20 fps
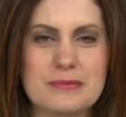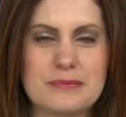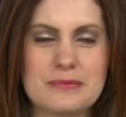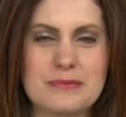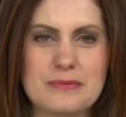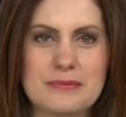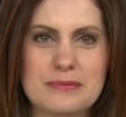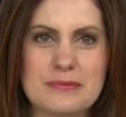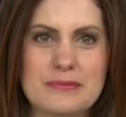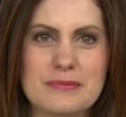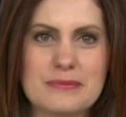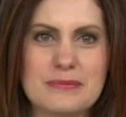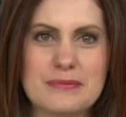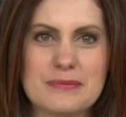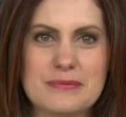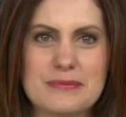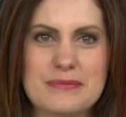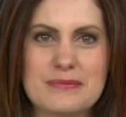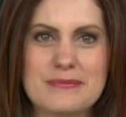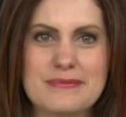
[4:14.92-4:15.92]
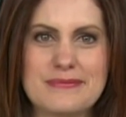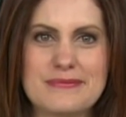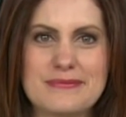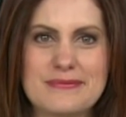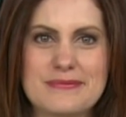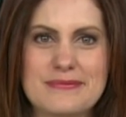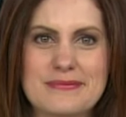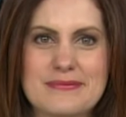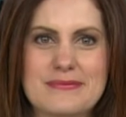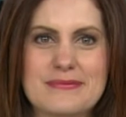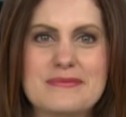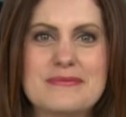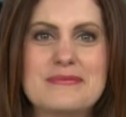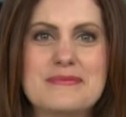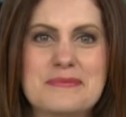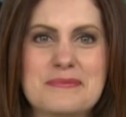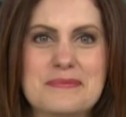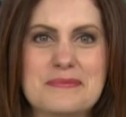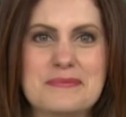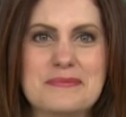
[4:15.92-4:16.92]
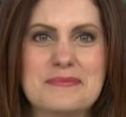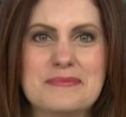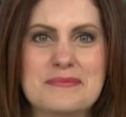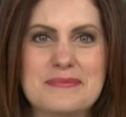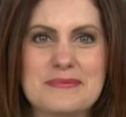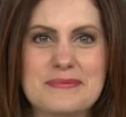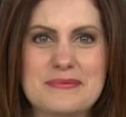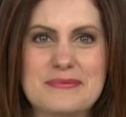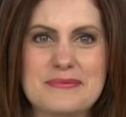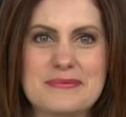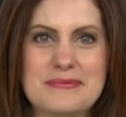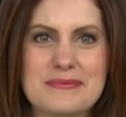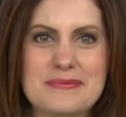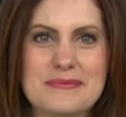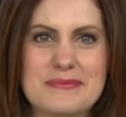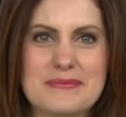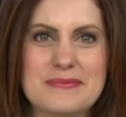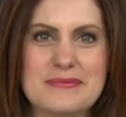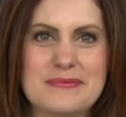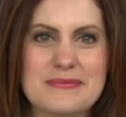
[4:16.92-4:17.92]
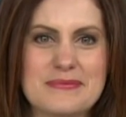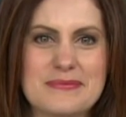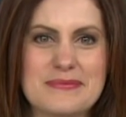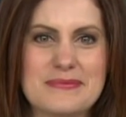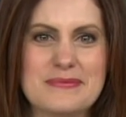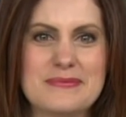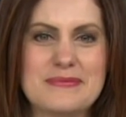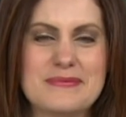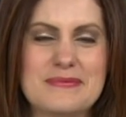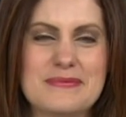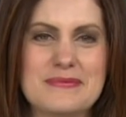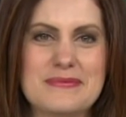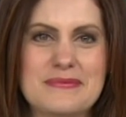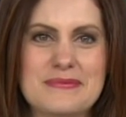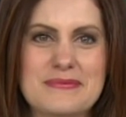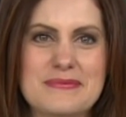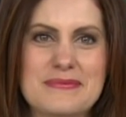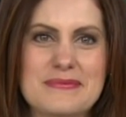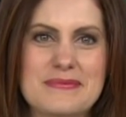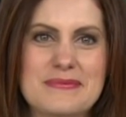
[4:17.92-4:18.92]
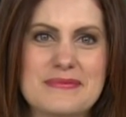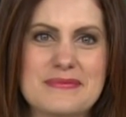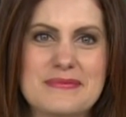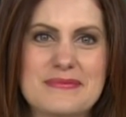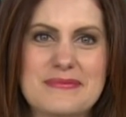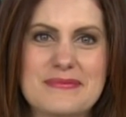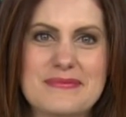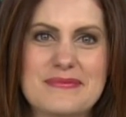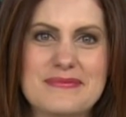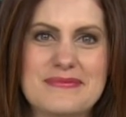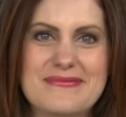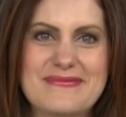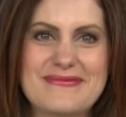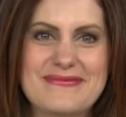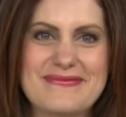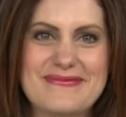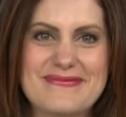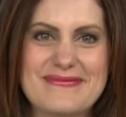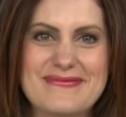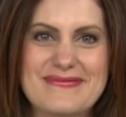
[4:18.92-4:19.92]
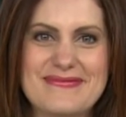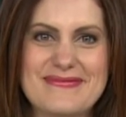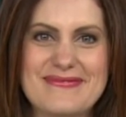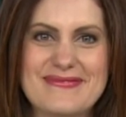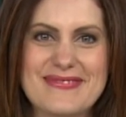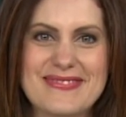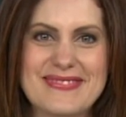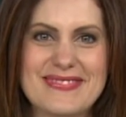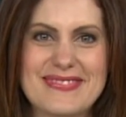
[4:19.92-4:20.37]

This person isn't speaking.